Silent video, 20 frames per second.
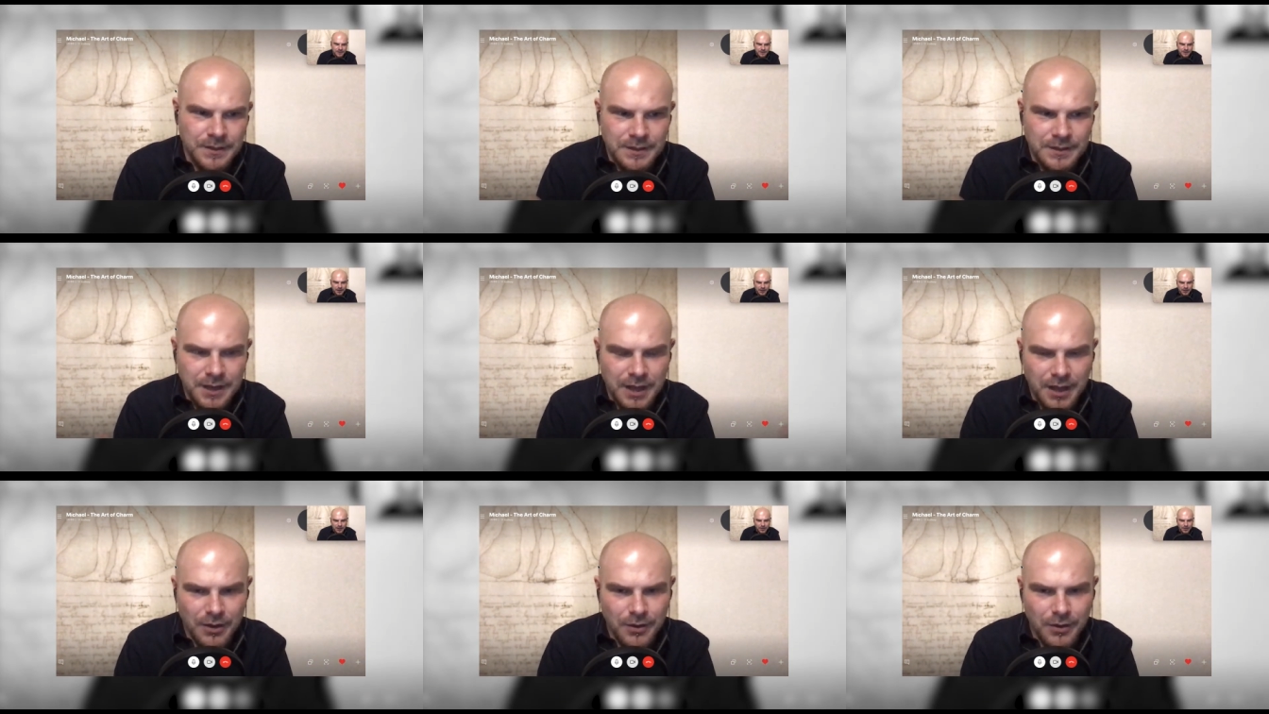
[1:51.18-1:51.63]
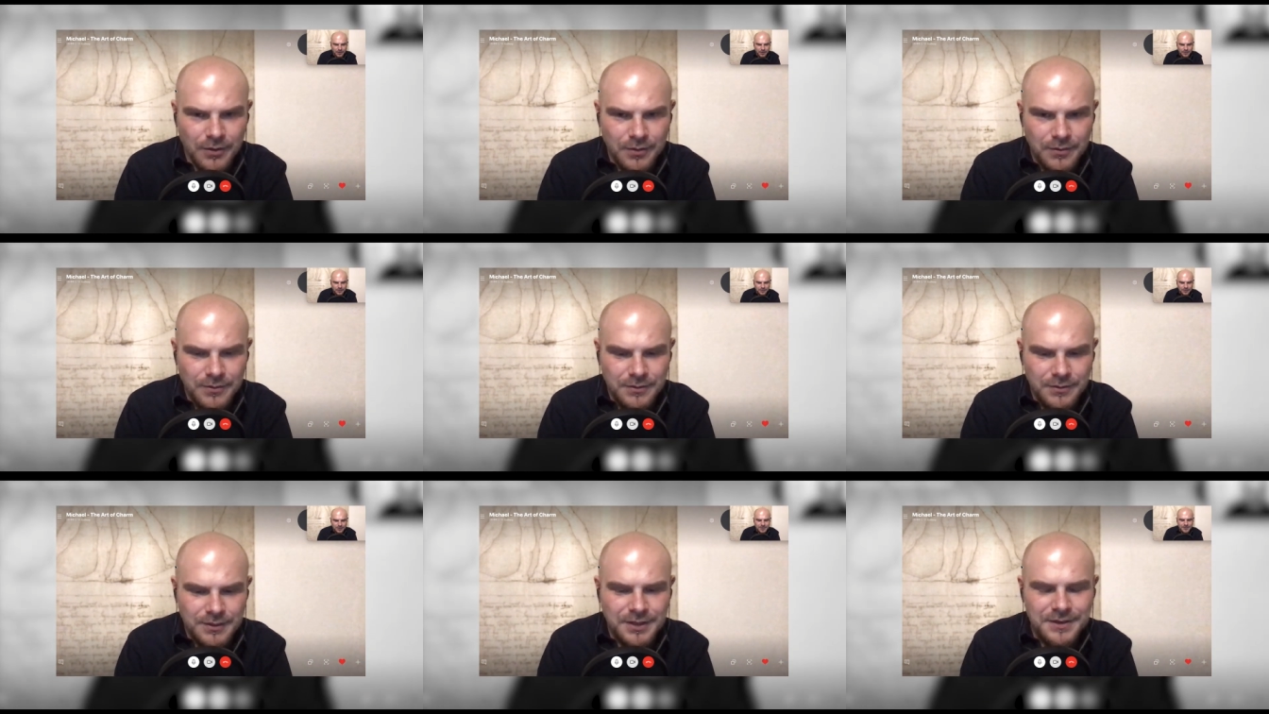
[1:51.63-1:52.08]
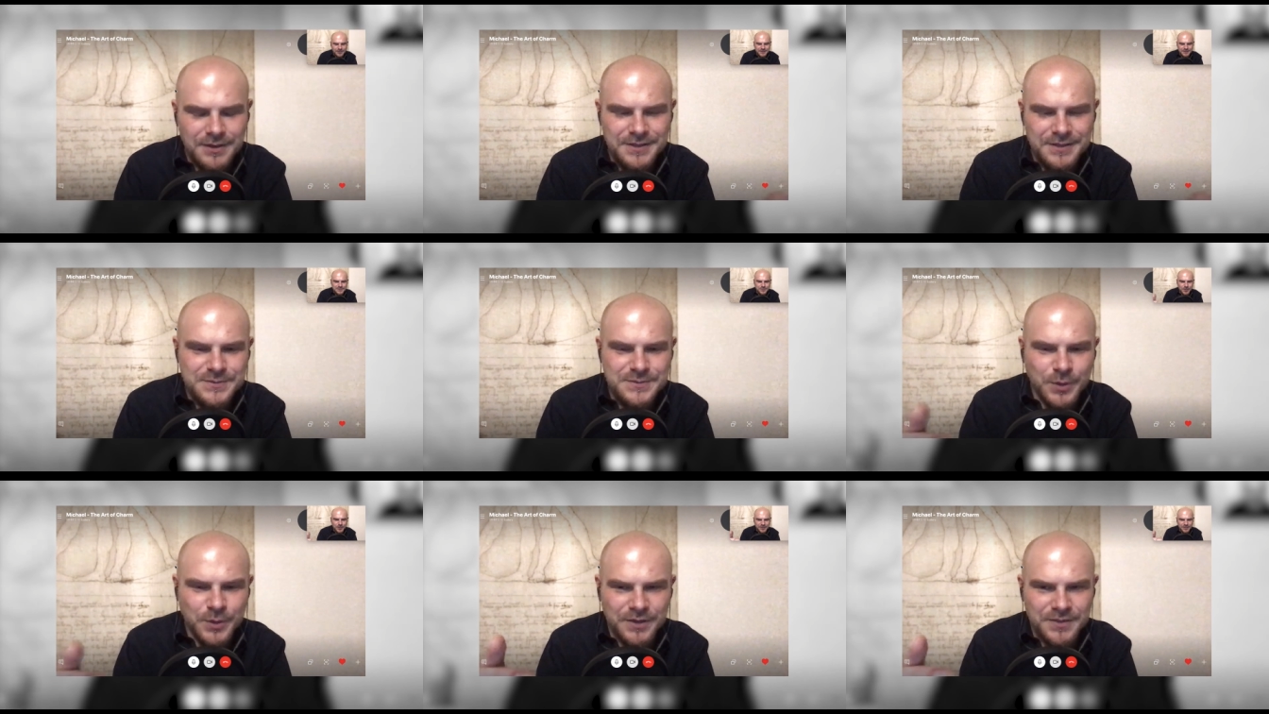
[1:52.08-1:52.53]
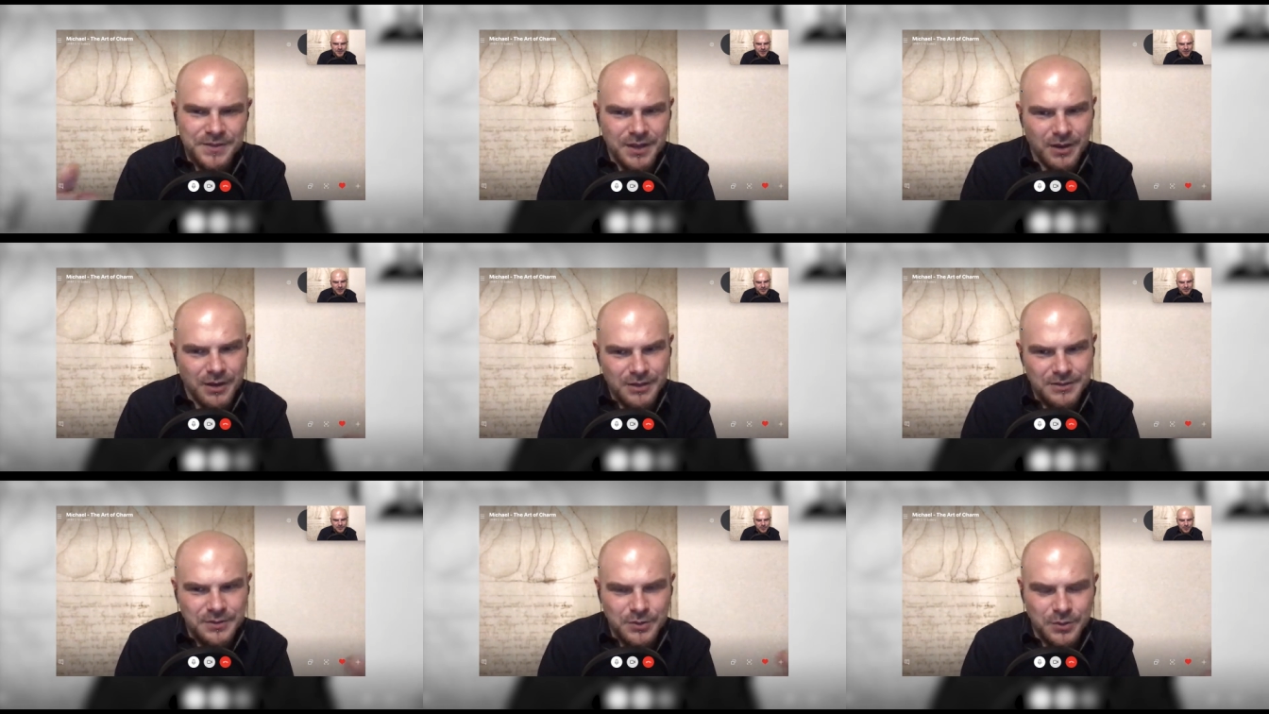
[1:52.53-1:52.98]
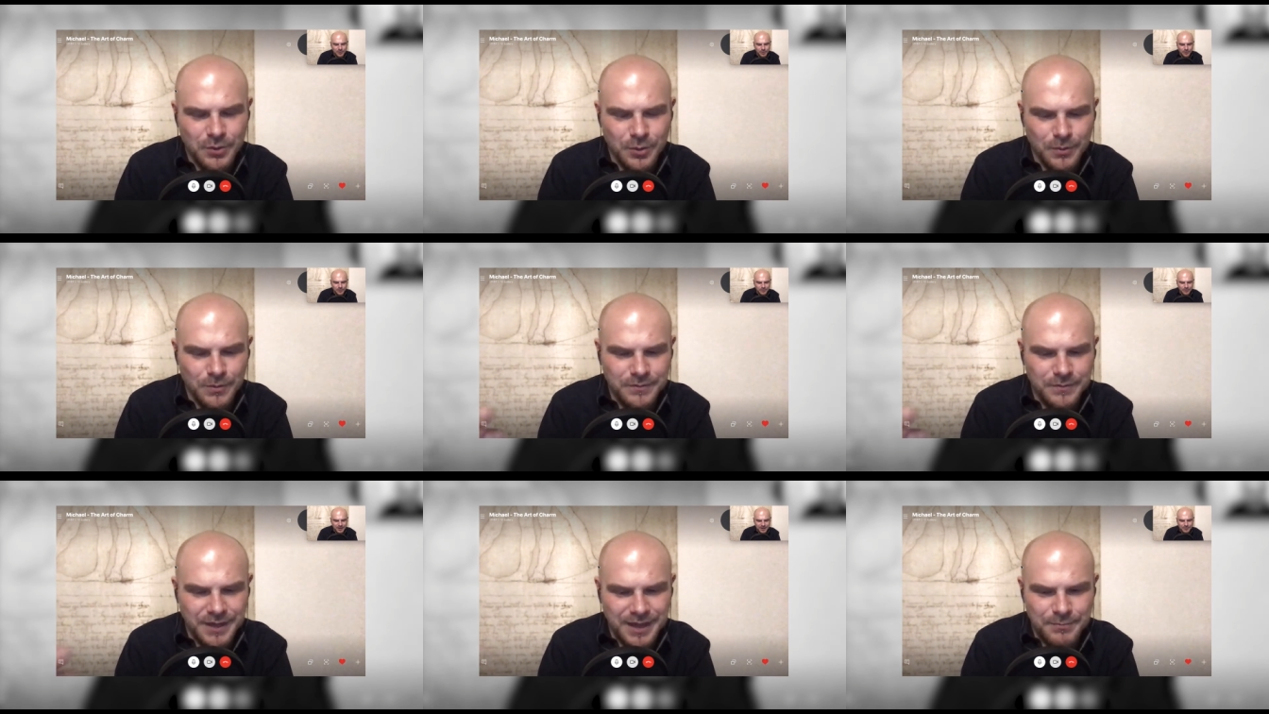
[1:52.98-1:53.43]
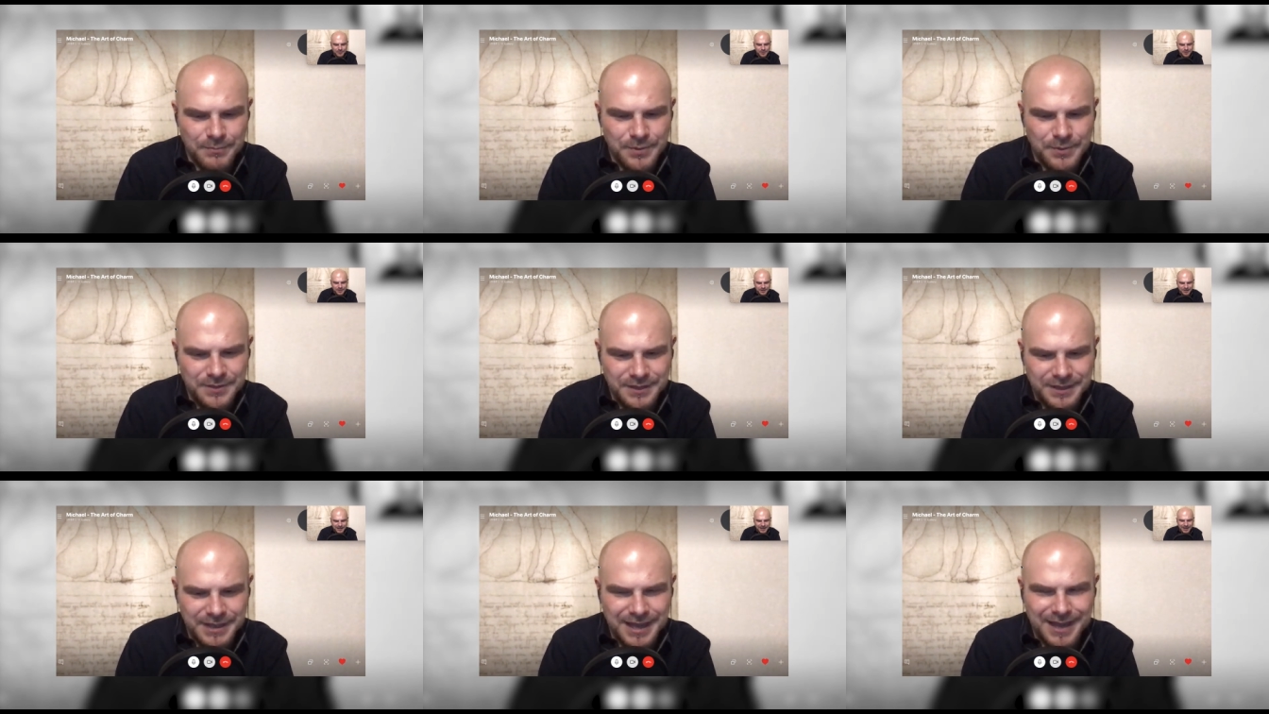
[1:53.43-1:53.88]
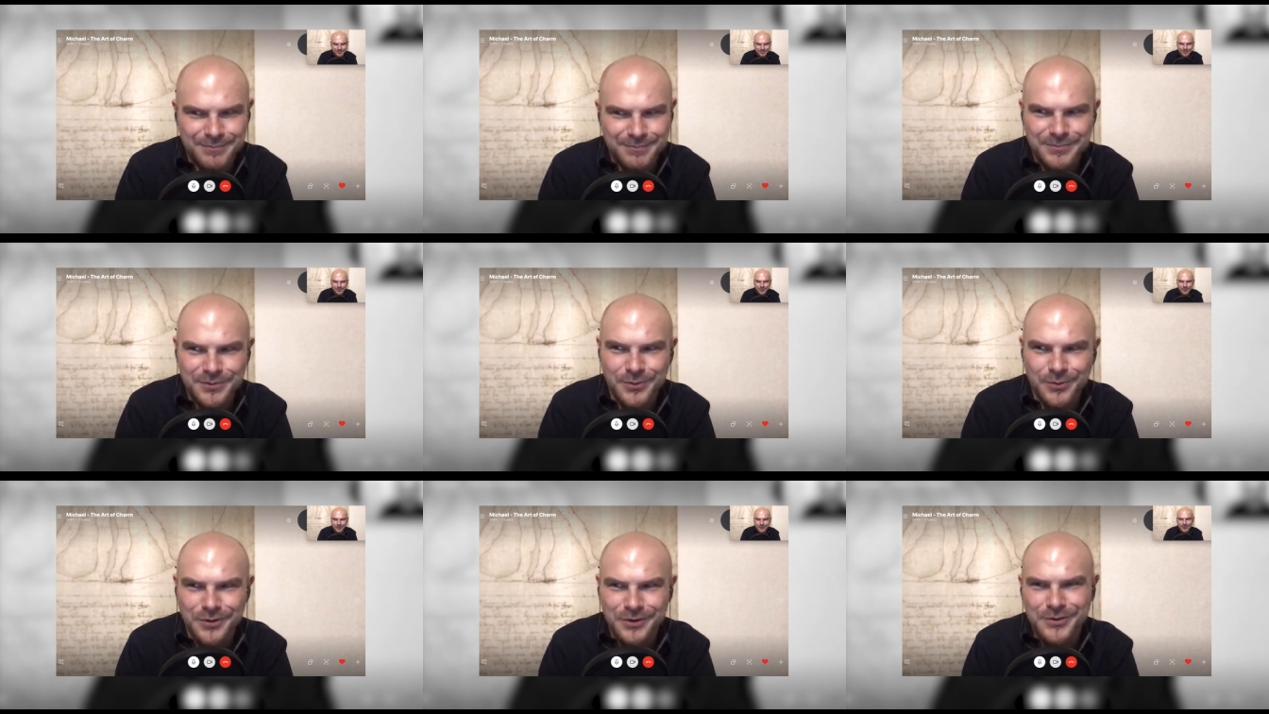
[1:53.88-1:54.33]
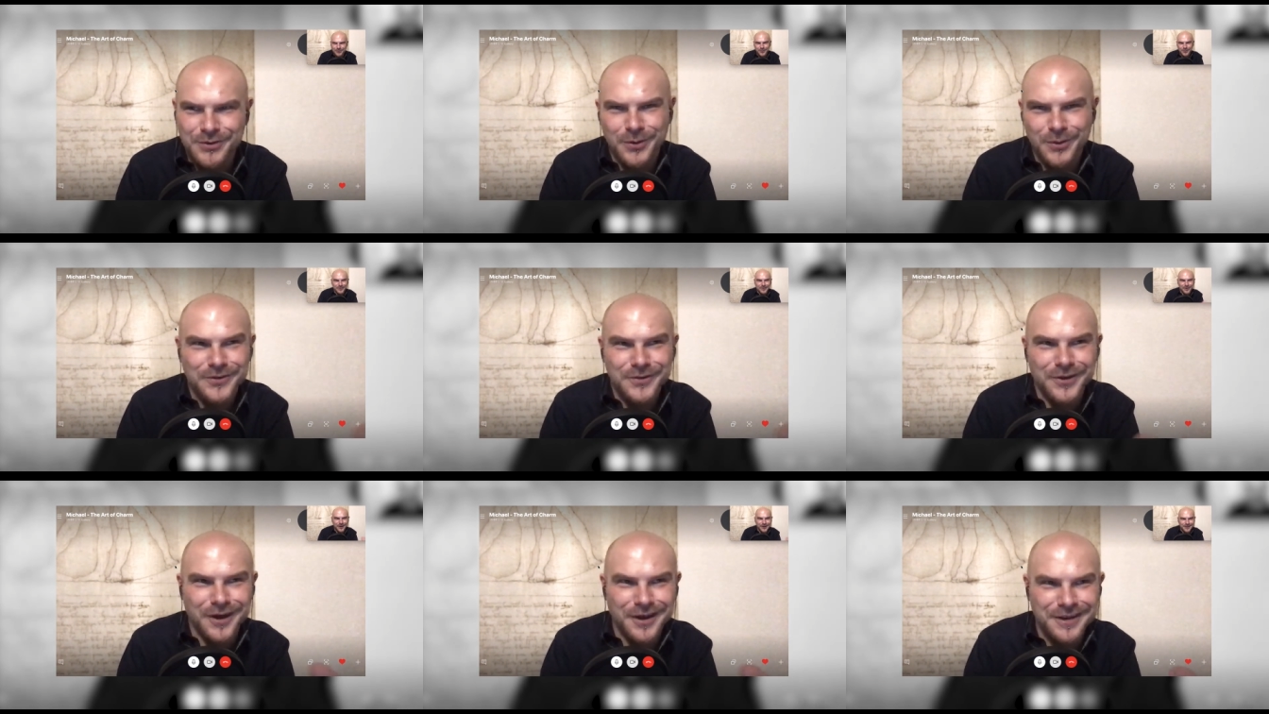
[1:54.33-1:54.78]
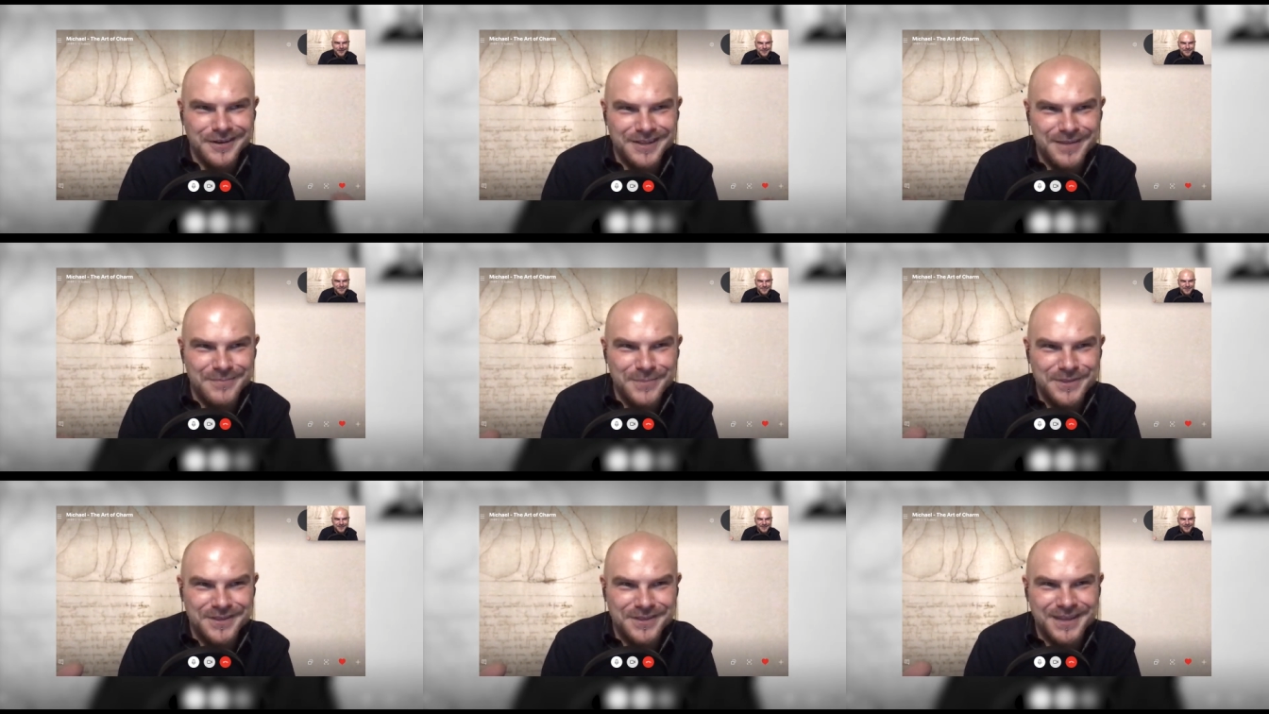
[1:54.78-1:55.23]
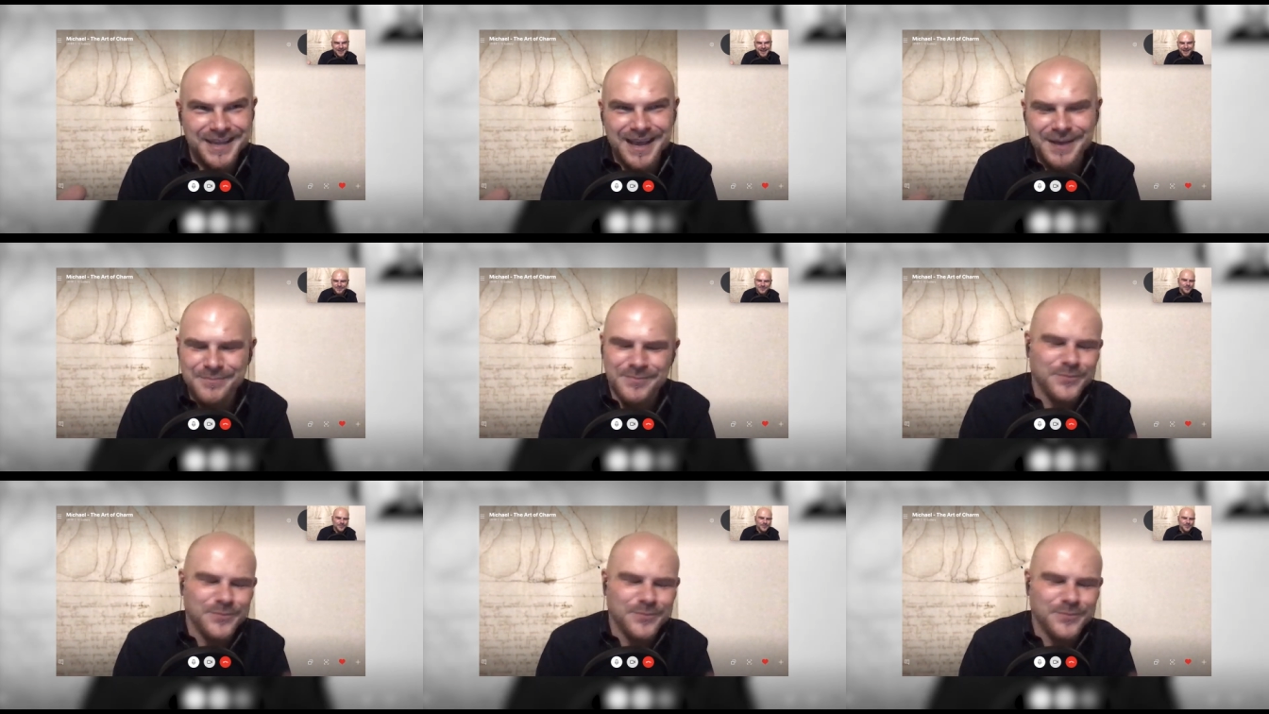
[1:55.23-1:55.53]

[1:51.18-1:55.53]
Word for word: Now, here is where the hot cold empathy gap or cold hot empathy gap,